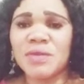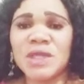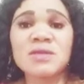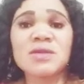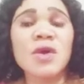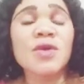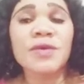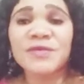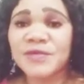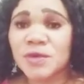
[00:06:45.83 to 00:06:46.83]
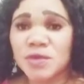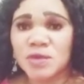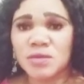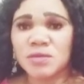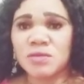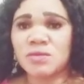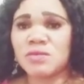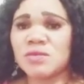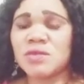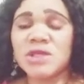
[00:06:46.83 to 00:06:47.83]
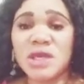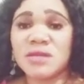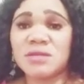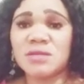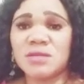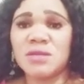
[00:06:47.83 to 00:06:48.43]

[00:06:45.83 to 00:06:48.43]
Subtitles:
It's not your fault. Yes,